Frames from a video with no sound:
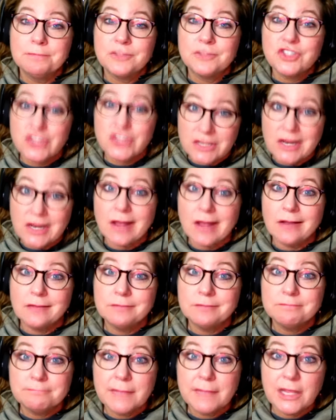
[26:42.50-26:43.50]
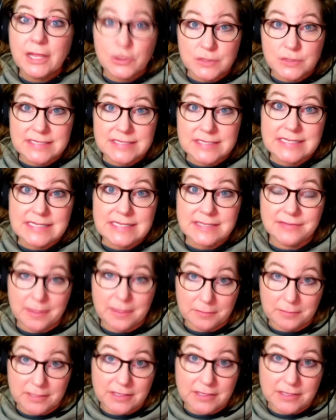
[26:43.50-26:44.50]
Janelle and Christine's
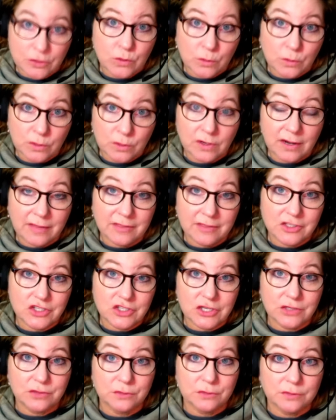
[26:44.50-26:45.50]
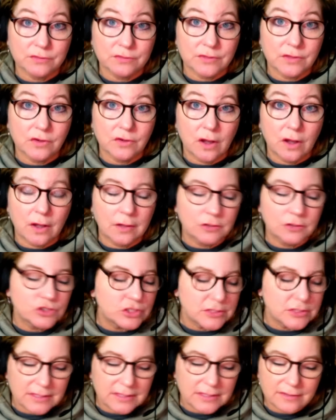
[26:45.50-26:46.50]
families who are on the gender reveal call.
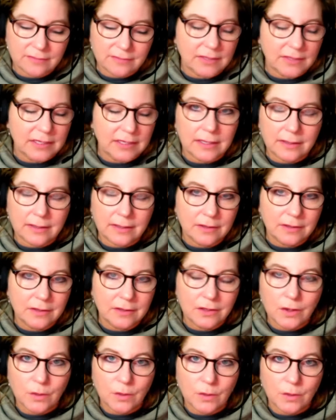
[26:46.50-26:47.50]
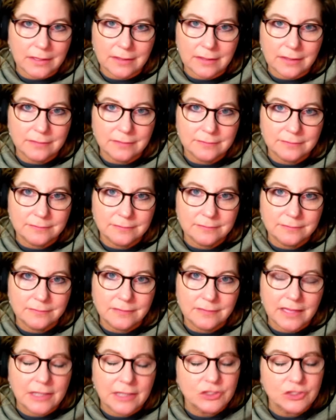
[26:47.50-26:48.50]
She's not inviting Cody,
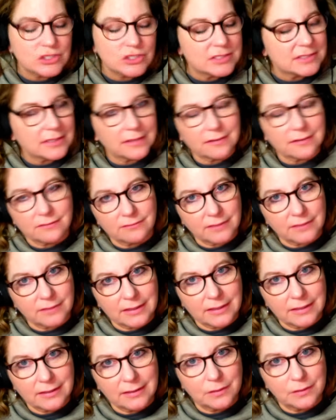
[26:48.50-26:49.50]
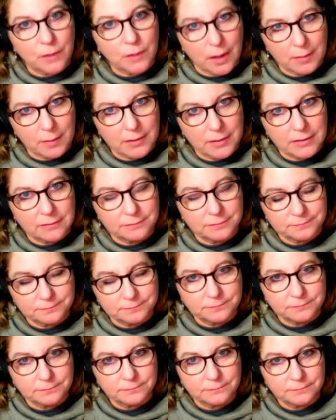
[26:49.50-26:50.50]
and she's not inviting Robin.
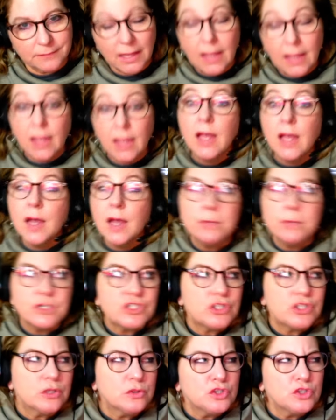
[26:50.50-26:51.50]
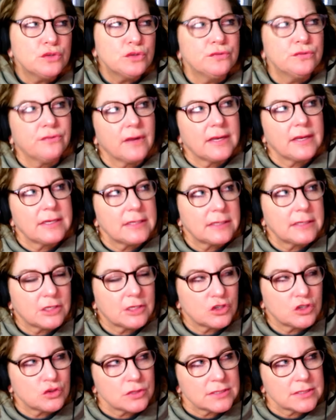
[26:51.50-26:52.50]
But don't you find it
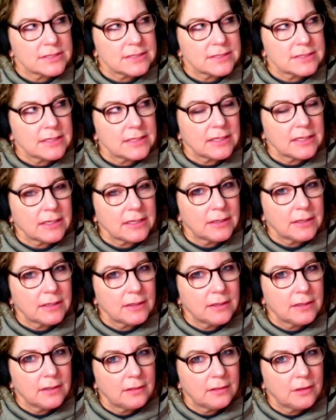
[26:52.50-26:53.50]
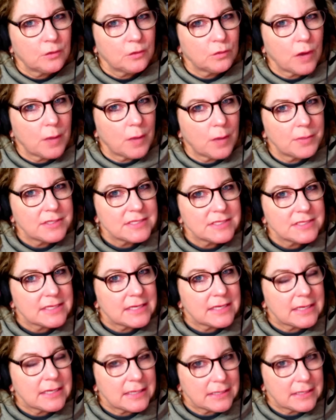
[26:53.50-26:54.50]
interesting that Robin's
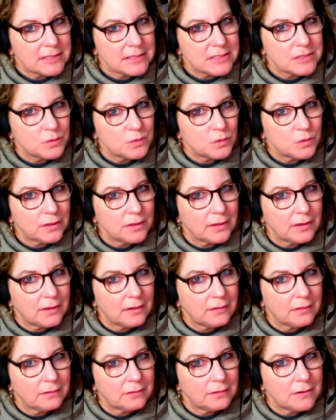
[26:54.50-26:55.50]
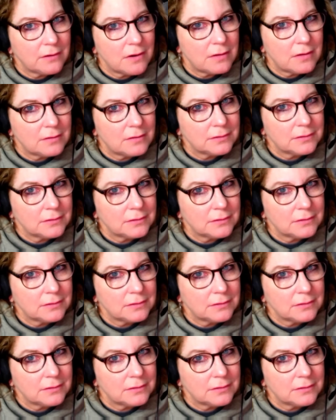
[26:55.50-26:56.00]
kids were not on the call?